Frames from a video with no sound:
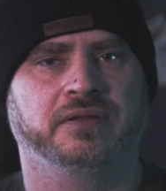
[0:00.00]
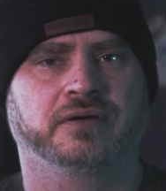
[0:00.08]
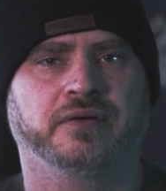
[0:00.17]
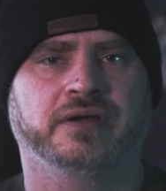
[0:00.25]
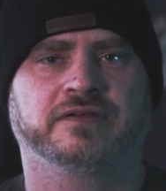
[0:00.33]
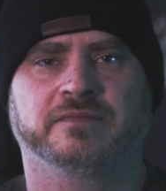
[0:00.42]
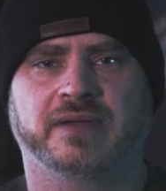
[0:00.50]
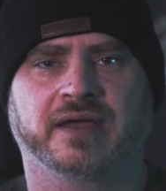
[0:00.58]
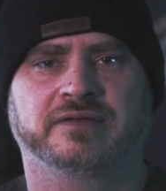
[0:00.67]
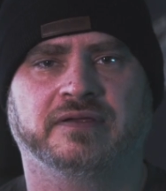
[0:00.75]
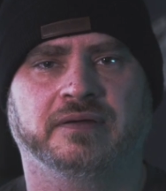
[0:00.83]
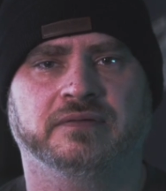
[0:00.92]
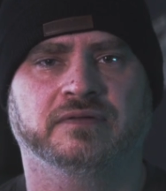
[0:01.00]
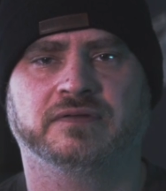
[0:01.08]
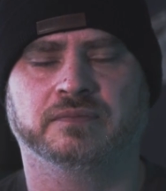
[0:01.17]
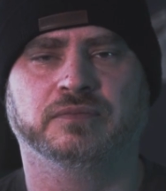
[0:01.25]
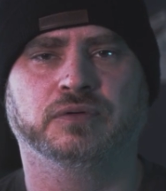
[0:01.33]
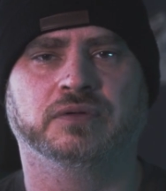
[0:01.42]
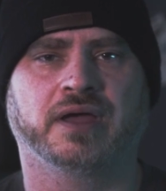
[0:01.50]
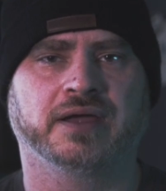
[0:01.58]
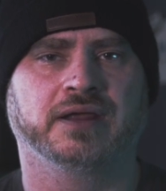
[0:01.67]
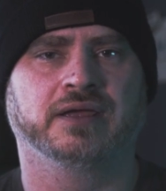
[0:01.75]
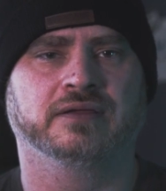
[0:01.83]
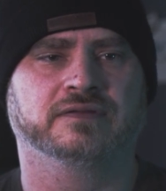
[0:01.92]
to create some accent and some mood
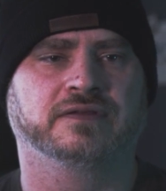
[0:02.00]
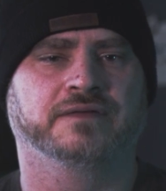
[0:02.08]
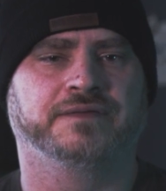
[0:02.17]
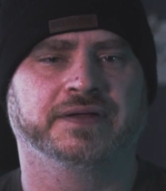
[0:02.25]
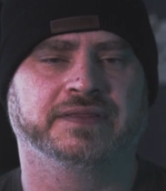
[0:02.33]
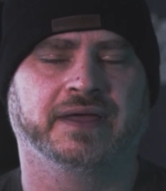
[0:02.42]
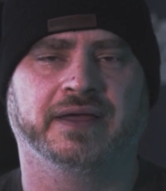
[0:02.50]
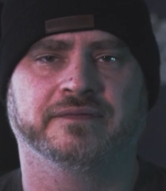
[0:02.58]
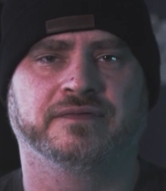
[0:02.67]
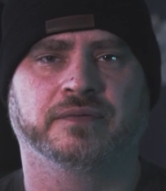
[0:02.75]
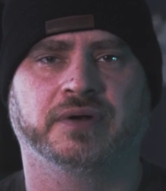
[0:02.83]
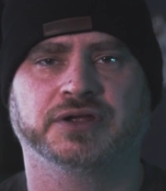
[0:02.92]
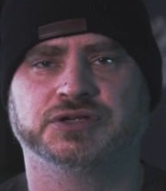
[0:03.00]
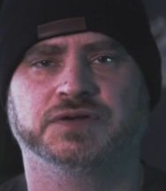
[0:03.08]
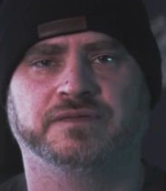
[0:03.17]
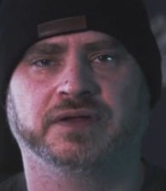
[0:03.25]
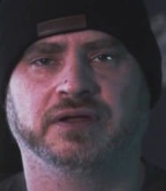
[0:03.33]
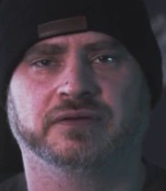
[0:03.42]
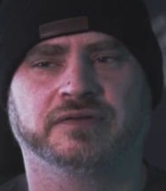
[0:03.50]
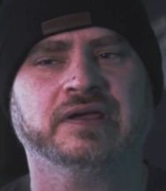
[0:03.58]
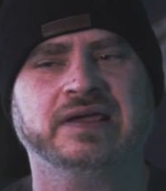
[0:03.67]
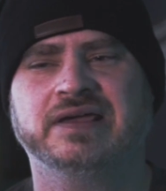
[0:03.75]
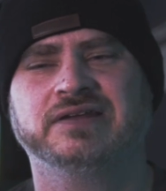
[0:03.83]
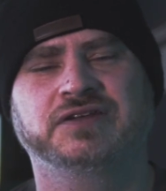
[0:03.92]
lighting and stuff like that for when I shoot videos.
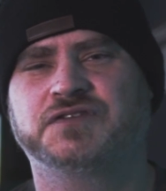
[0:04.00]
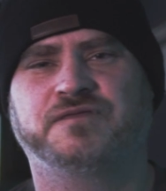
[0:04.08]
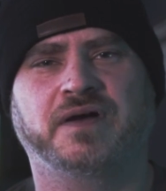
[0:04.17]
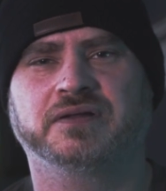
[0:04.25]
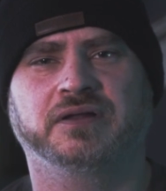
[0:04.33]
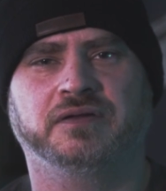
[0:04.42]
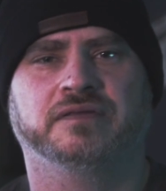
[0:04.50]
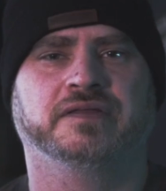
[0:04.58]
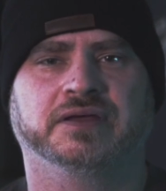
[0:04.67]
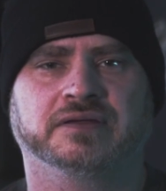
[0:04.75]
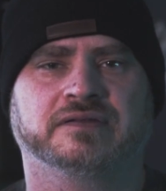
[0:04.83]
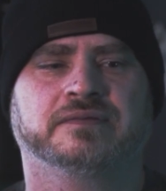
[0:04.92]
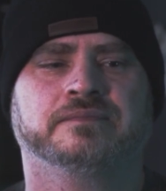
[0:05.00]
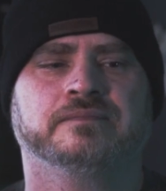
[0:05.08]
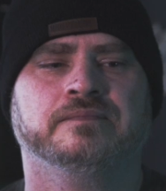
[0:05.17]
Just fun little things.